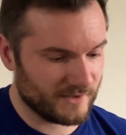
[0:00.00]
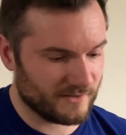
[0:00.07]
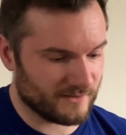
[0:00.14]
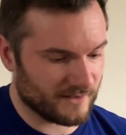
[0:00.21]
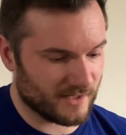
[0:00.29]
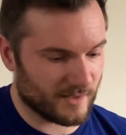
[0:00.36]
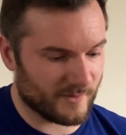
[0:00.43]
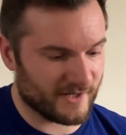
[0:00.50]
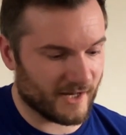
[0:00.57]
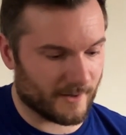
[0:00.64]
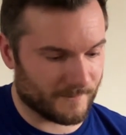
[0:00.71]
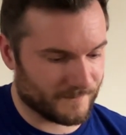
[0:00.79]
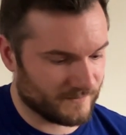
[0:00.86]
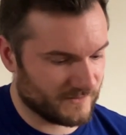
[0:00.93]
But yeah,
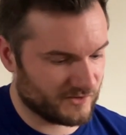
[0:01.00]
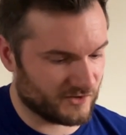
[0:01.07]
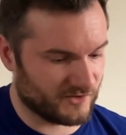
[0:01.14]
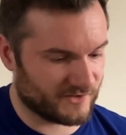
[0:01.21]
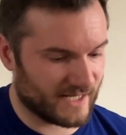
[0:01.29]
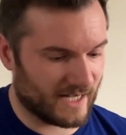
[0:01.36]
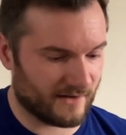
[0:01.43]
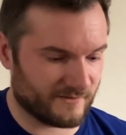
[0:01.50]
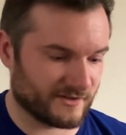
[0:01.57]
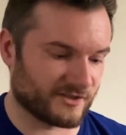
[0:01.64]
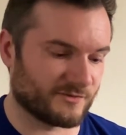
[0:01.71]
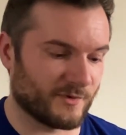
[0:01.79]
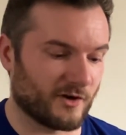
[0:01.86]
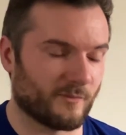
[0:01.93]
so you just kind of have to
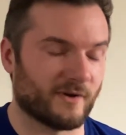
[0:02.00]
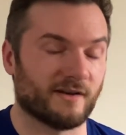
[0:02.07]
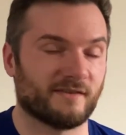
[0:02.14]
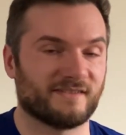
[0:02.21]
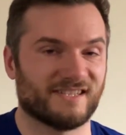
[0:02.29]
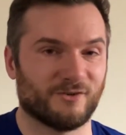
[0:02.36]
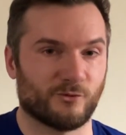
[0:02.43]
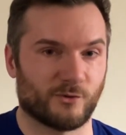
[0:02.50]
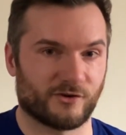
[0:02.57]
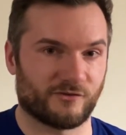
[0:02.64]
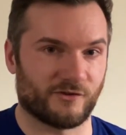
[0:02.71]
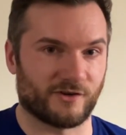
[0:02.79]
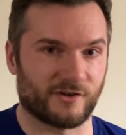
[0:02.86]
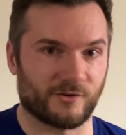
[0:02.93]
experiment, see what works
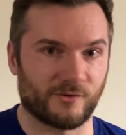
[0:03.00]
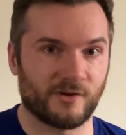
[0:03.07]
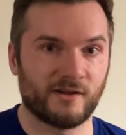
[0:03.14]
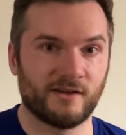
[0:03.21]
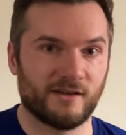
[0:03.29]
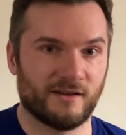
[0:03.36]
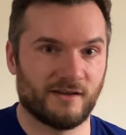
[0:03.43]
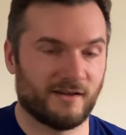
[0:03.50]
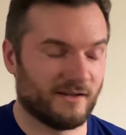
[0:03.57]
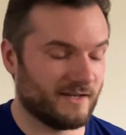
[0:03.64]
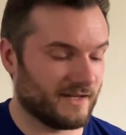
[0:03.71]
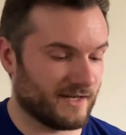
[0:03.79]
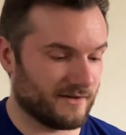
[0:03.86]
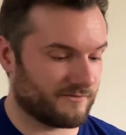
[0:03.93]
for you.
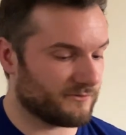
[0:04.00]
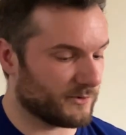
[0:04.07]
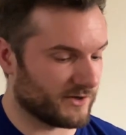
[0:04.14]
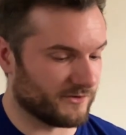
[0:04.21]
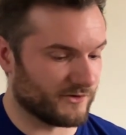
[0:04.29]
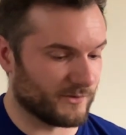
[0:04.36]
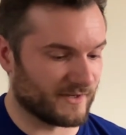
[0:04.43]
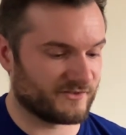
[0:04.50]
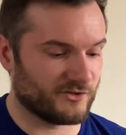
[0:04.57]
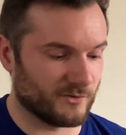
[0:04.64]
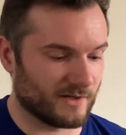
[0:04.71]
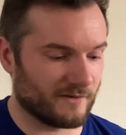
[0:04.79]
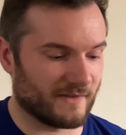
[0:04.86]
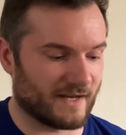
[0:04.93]
If what you're doing is too
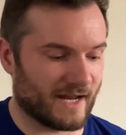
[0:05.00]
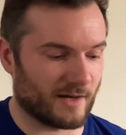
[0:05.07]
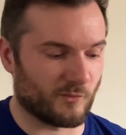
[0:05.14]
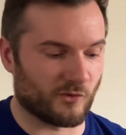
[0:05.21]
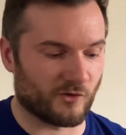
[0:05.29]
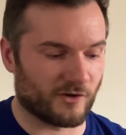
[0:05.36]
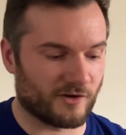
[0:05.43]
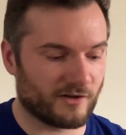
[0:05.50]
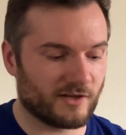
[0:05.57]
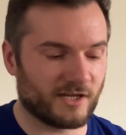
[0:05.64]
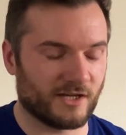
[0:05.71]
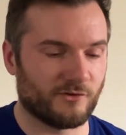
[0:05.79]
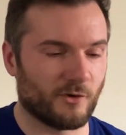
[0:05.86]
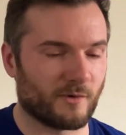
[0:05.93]
little, then add more.
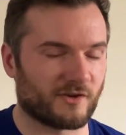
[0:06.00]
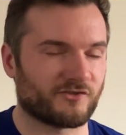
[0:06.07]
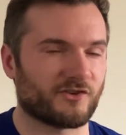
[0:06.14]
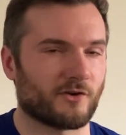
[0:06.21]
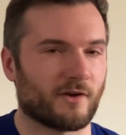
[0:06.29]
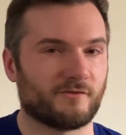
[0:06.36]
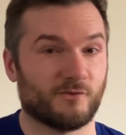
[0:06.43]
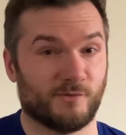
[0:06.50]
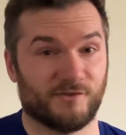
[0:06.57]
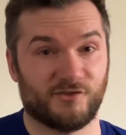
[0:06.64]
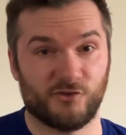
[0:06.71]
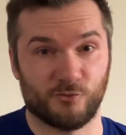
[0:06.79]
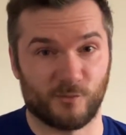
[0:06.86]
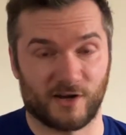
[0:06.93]
You don't want to start off doing
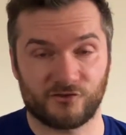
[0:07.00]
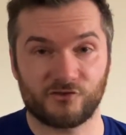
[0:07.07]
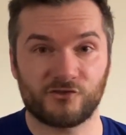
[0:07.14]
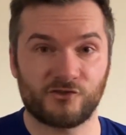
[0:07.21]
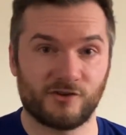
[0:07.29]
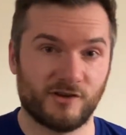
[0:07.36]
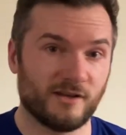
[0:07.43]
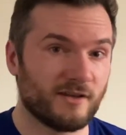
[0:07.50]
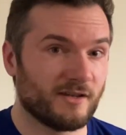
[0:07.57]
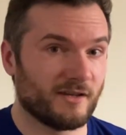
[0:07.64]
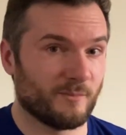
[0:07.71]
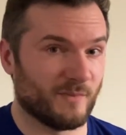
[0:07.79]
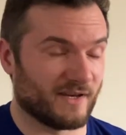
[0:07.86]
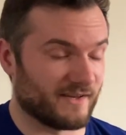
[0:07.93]
too much
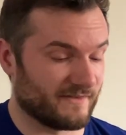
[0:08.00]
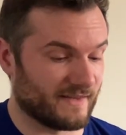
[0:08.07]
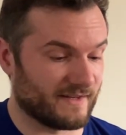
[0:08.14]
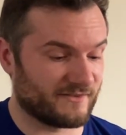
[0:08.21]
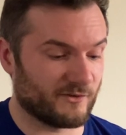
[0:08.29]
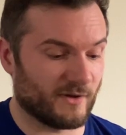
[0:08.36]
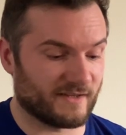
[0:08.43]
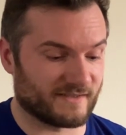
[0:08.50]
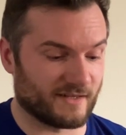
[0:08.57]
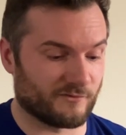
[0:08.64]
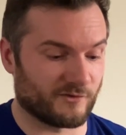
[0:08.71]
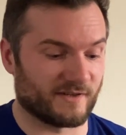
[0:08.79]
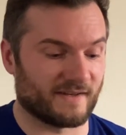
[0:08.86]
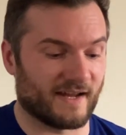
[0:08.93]
because then it's a lot
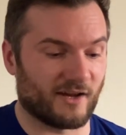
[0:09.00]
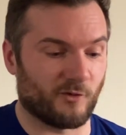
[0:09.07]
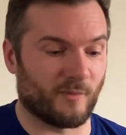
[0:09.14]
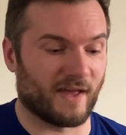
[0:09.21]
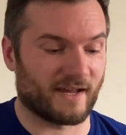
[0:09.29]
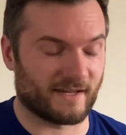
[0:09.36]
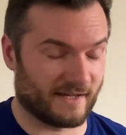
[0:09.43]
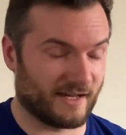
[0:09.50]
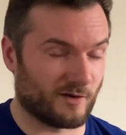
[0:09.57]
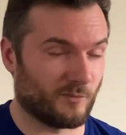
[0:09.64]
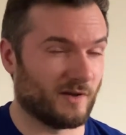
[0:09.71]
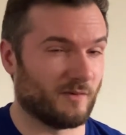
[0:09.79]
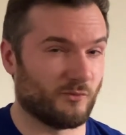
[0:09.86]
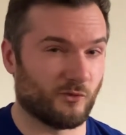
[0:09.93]
tougher to dial back and kind of
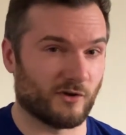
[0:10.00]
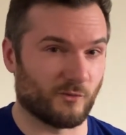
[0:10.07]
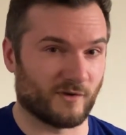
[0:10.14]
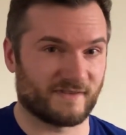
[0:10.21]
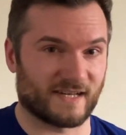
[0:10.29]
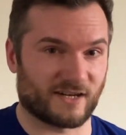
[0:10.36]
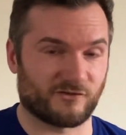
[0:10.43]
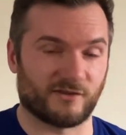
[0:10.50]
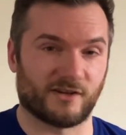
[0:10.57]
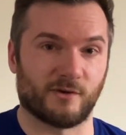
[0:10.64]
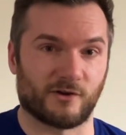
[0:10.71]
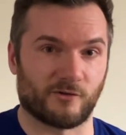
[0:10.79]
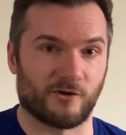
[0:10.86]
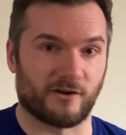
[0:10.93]
pinpoint what's actually
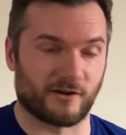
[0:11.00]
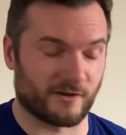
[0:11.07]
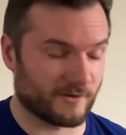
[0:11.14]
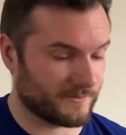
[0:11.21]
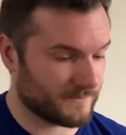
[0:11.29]
going wrong.